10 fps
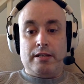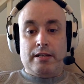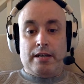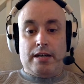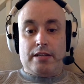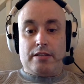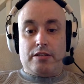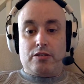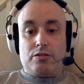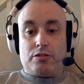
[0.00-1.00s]
And she's
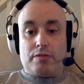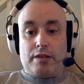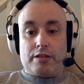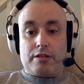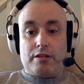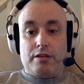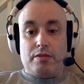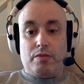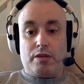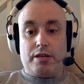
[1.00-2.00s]
also asked,
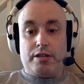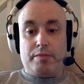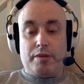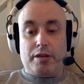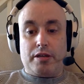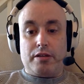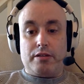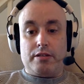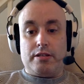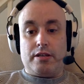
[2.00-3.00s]
what kind of bike
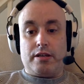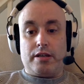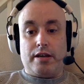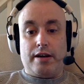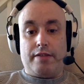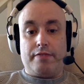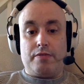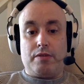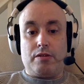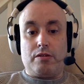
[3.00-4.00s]
did I have?
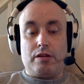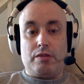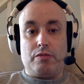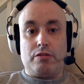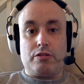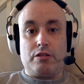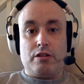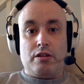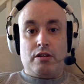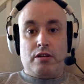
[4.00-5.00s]
Well, it
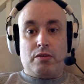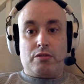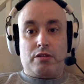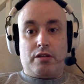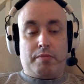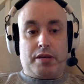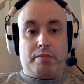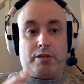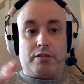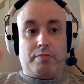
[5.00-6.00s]
wasn't like a big
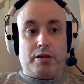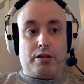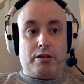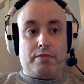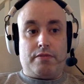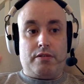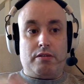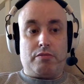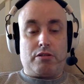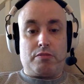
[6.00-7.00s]
massive bike or anything. It was
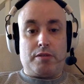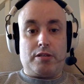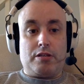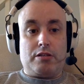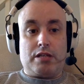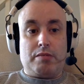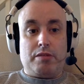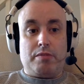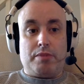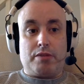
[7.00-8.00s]
just basically to get me
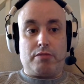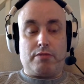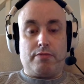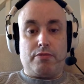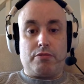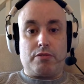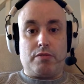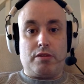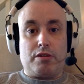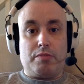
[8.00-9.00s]
backwards and forwards to
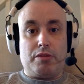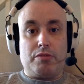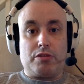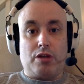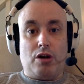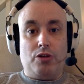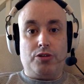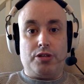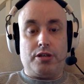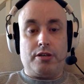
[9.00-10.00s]
work. But it was a
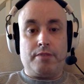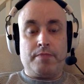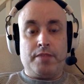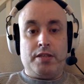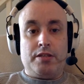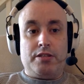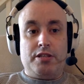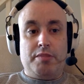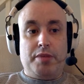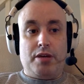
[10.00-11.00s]
Honda
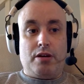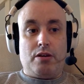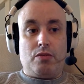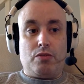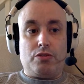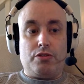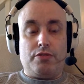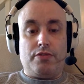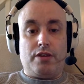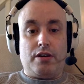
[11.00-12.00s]
CBR
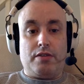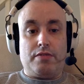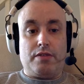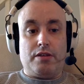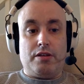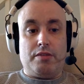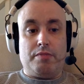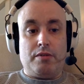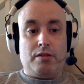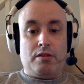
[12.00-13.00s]
125. I
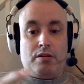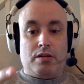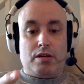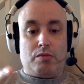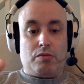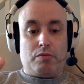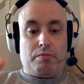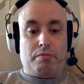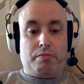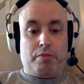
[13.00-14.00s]
will
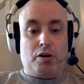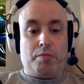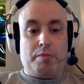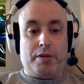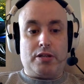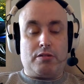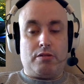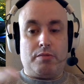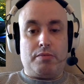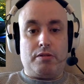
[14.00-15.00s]
pop a picture
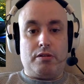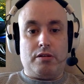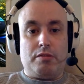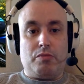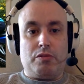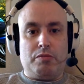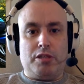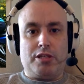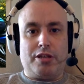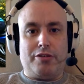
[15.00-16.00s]
up with me
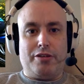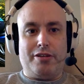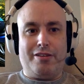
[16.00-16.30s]
sat on it.